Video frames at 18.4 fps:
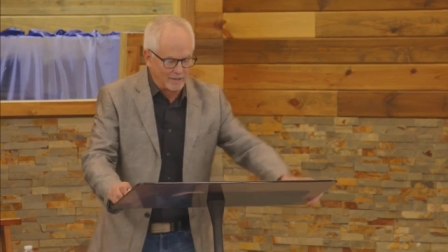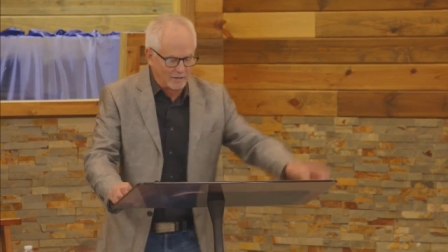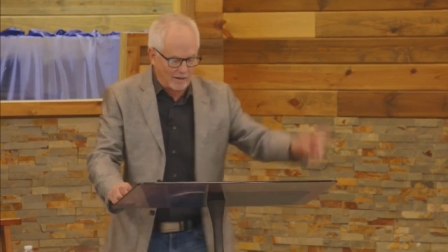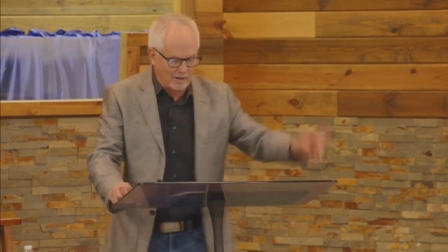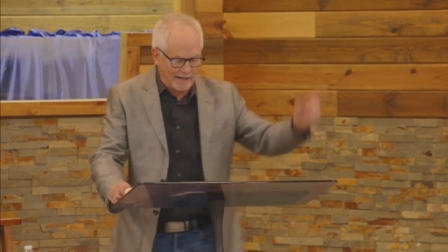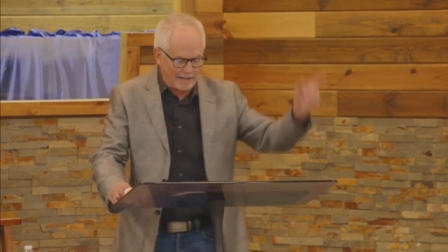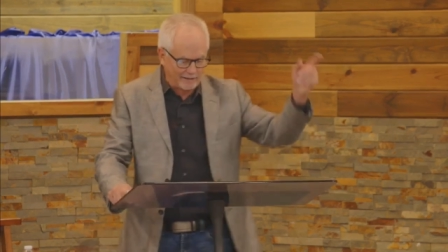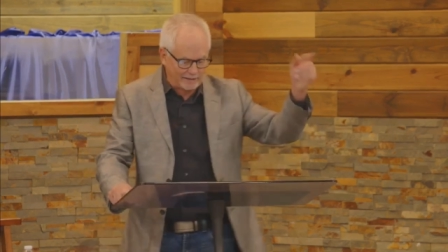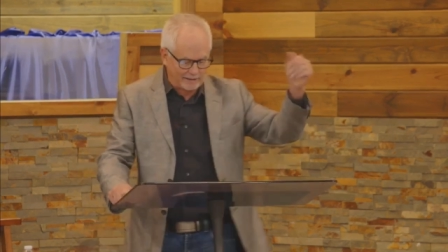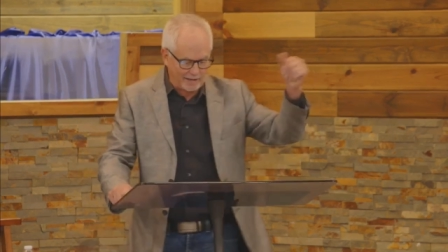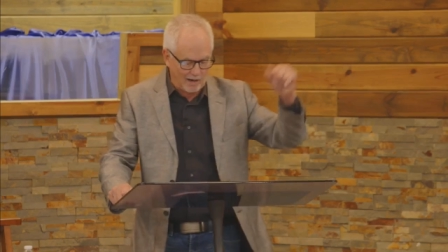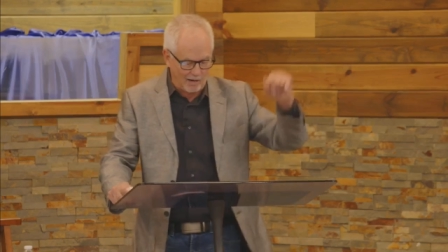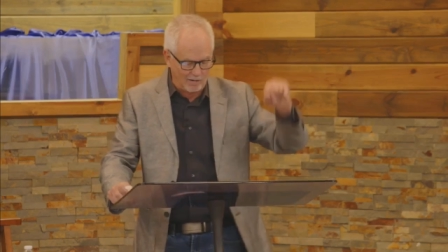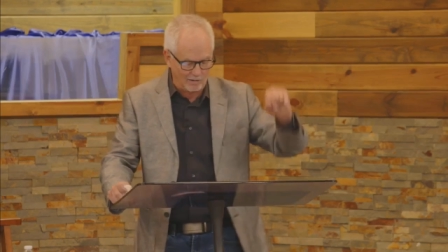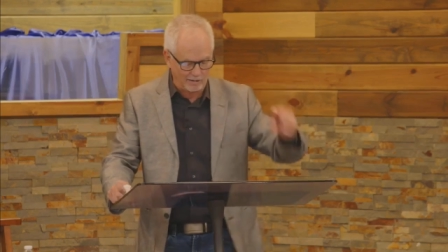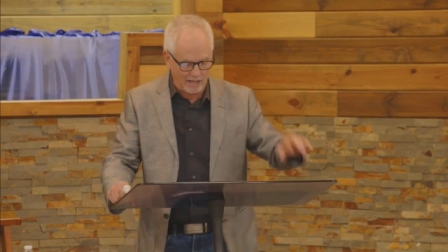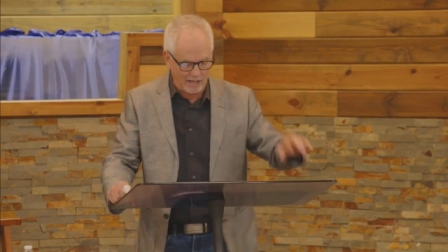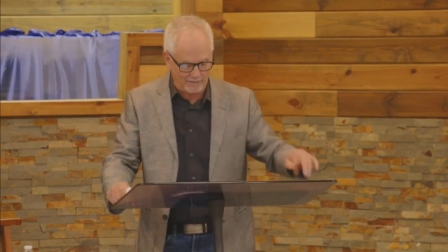Great
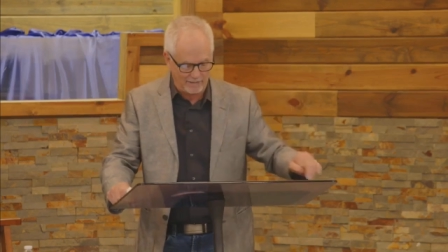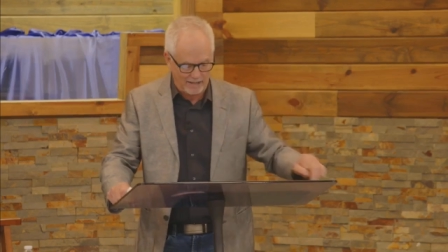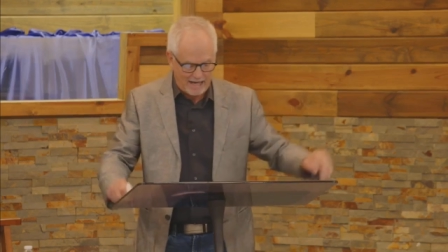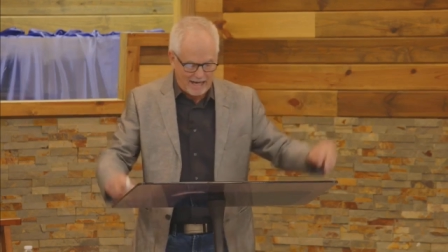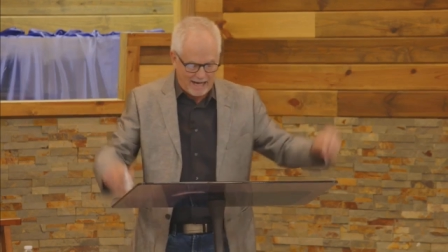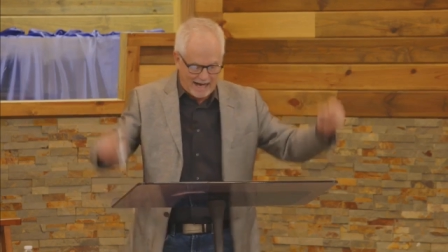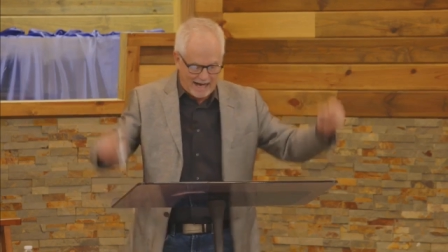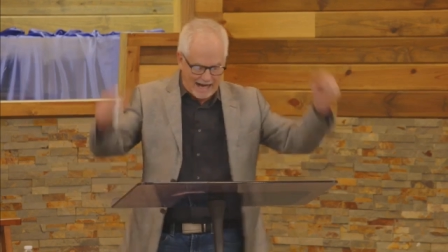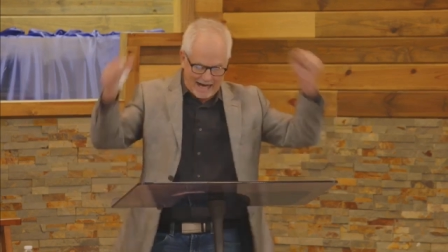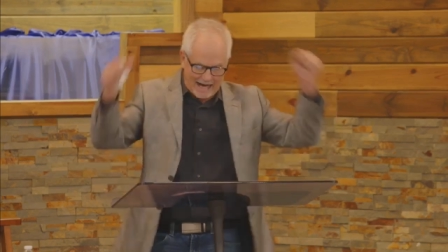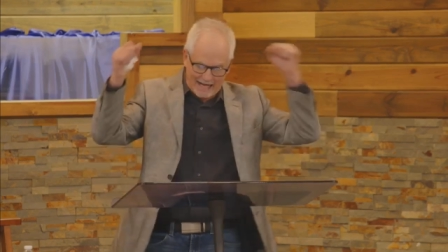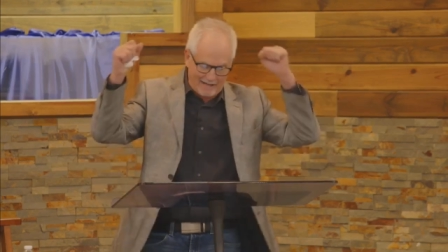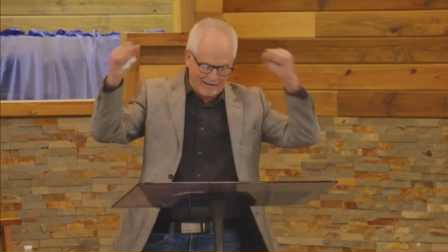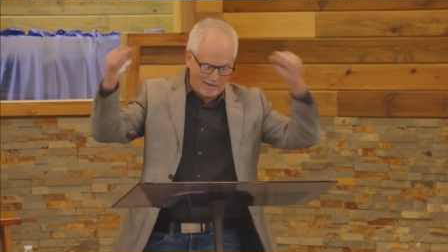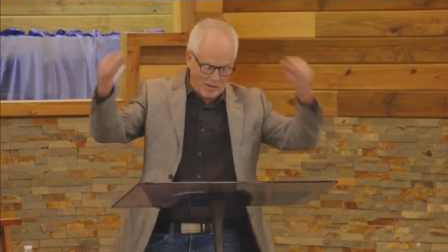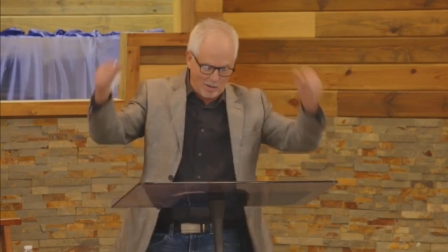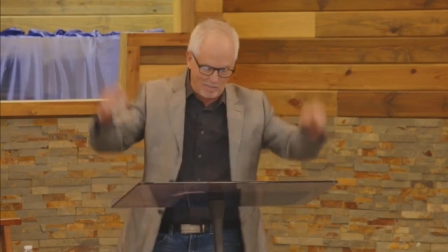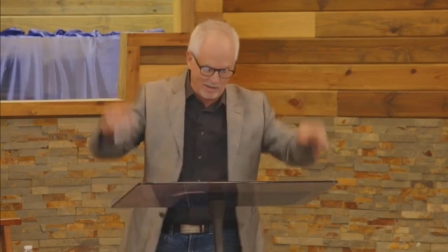song, Debbie. I
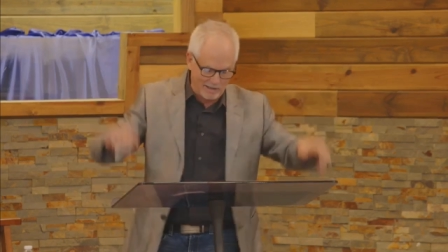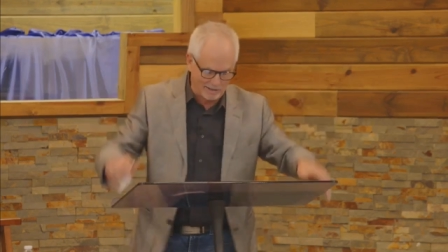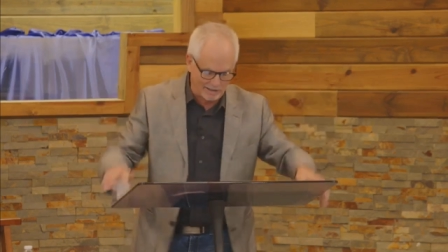ain't going to be